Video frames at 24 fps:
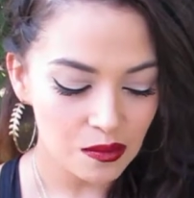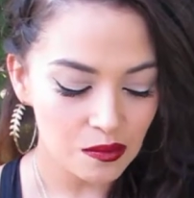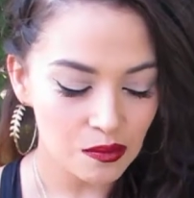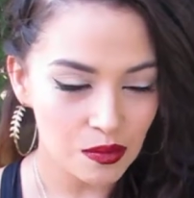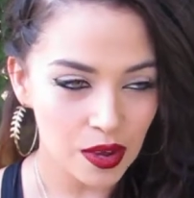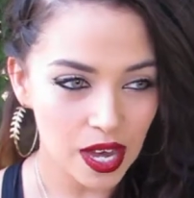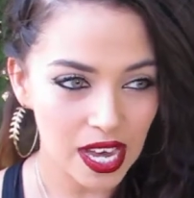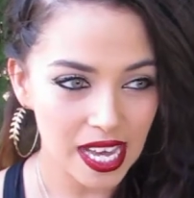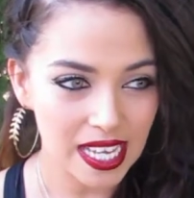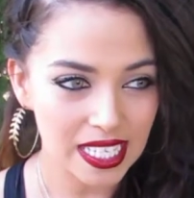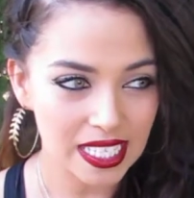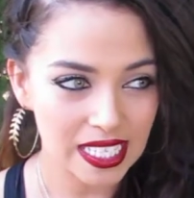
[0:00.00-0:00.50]

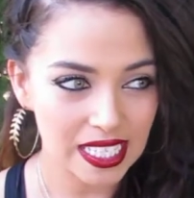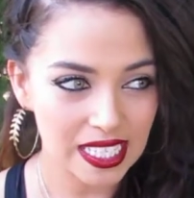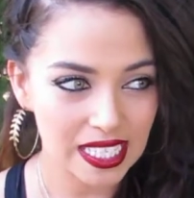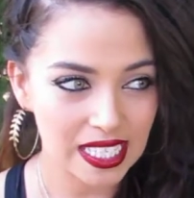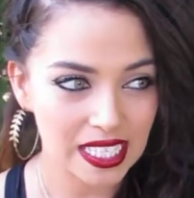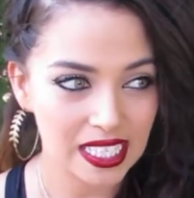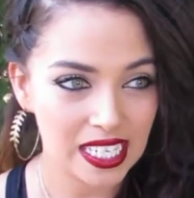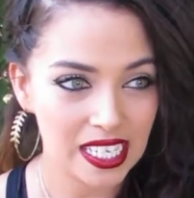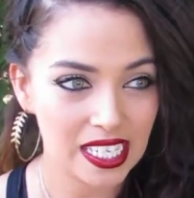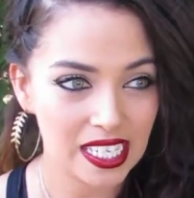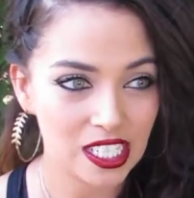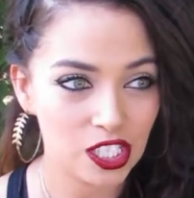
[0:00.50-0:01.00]
But
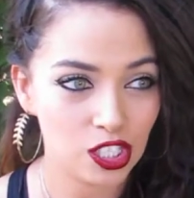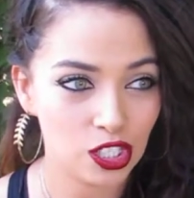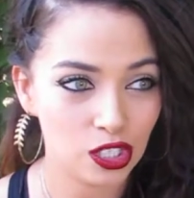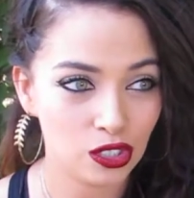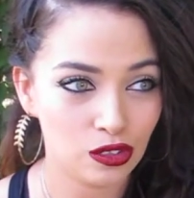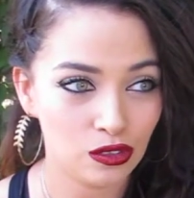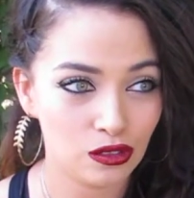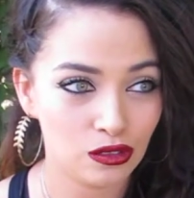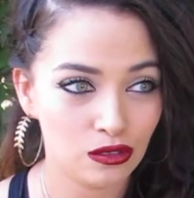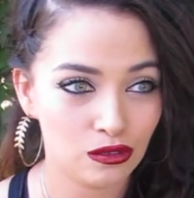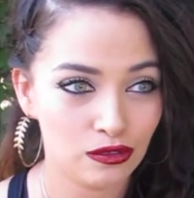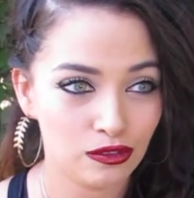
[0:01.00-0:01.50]
stay
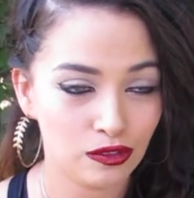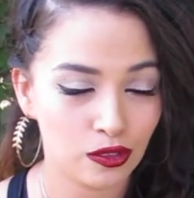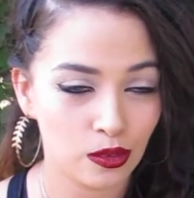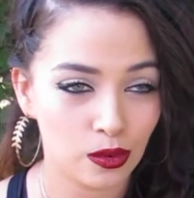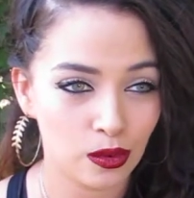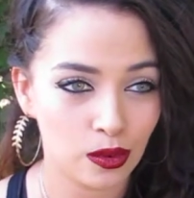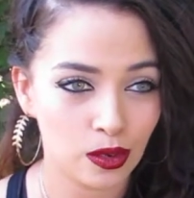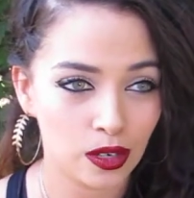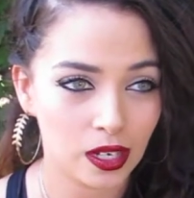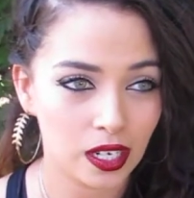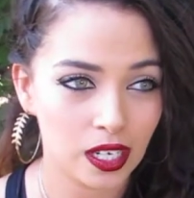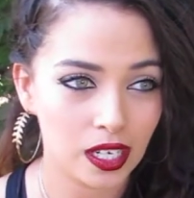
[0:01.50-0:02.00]
tuned
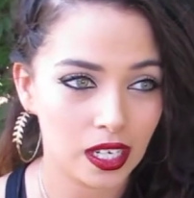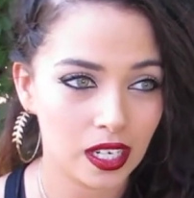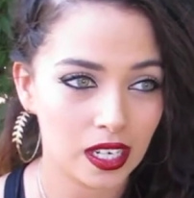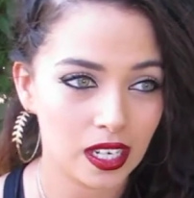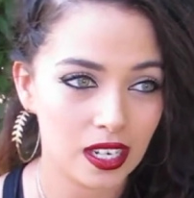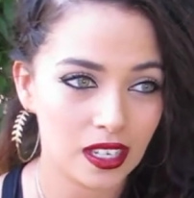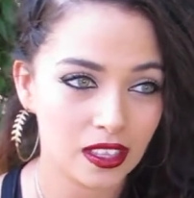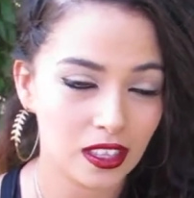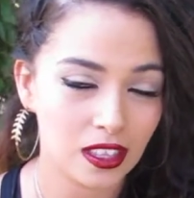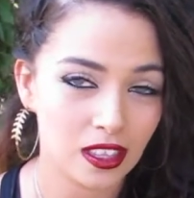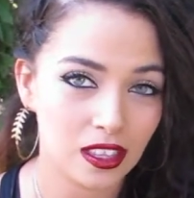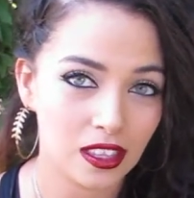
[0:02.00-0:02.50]
for
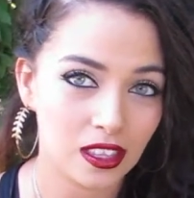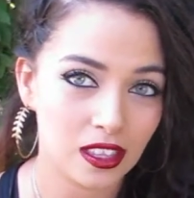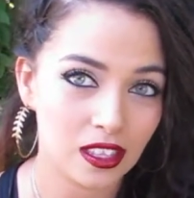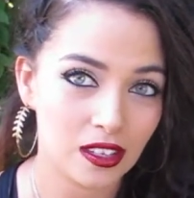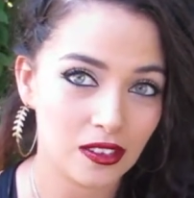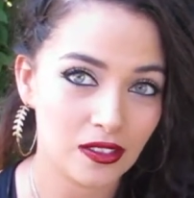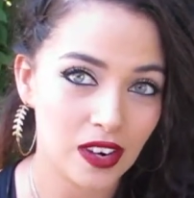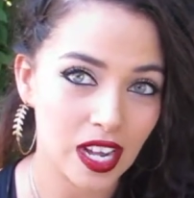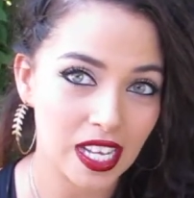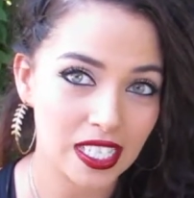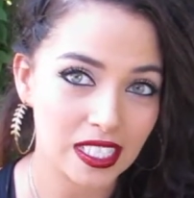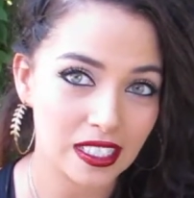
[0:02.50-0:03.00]
the
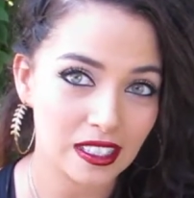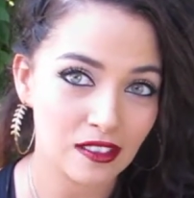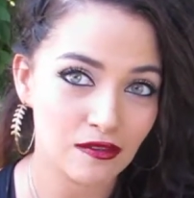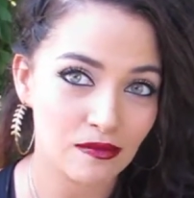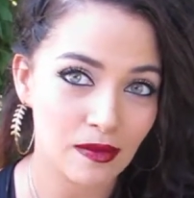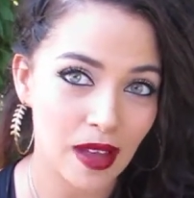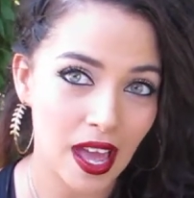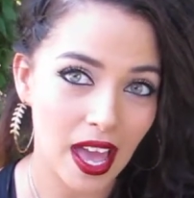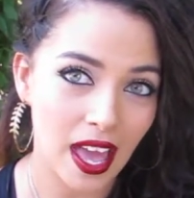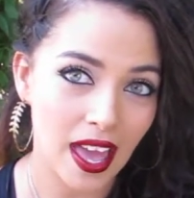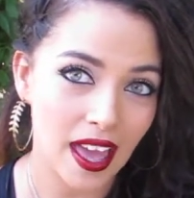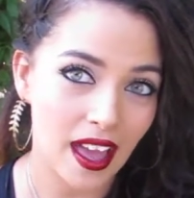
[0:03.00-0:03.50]
rest of
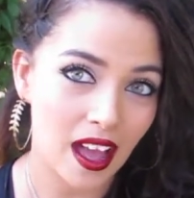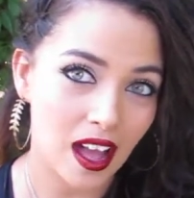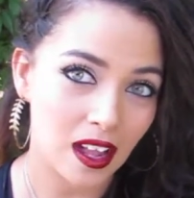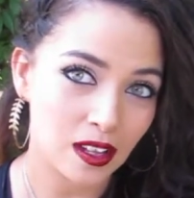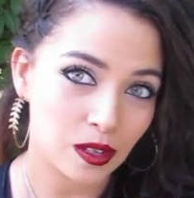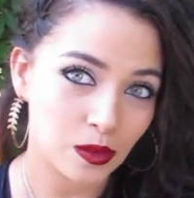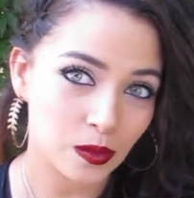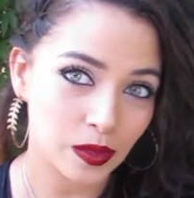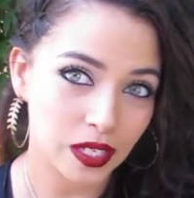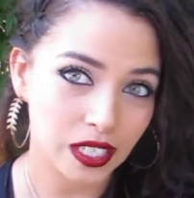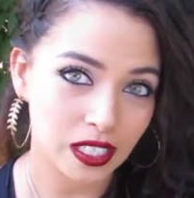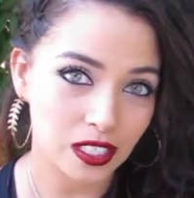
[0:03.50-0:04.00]
my
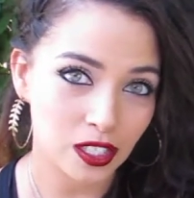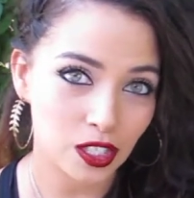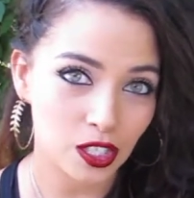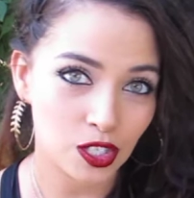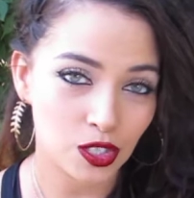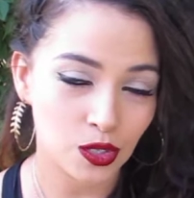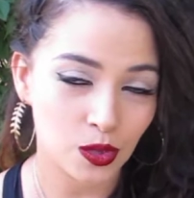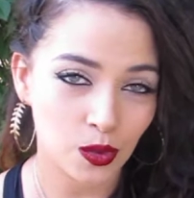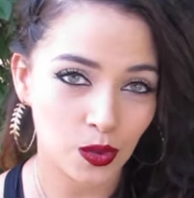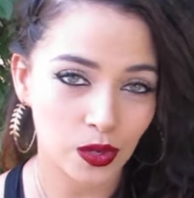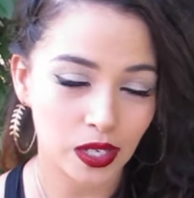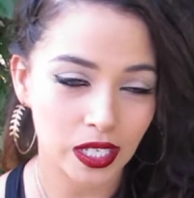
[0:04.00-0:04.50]
Halloween
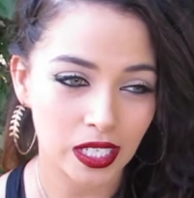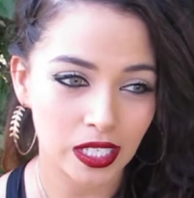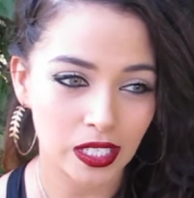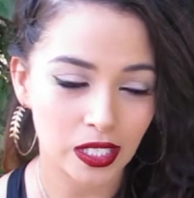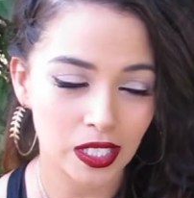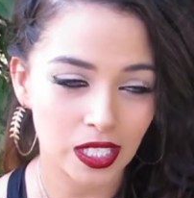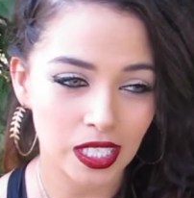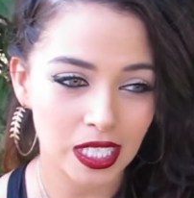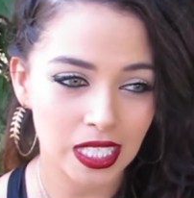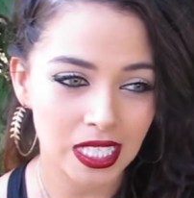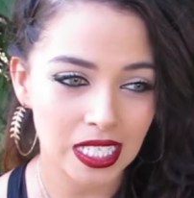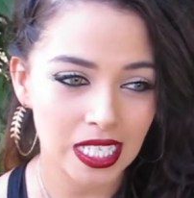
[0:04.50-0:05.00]

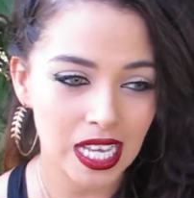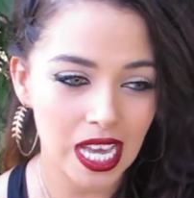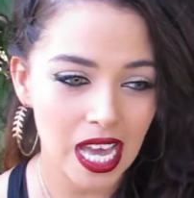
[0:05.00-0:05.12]
tutorials.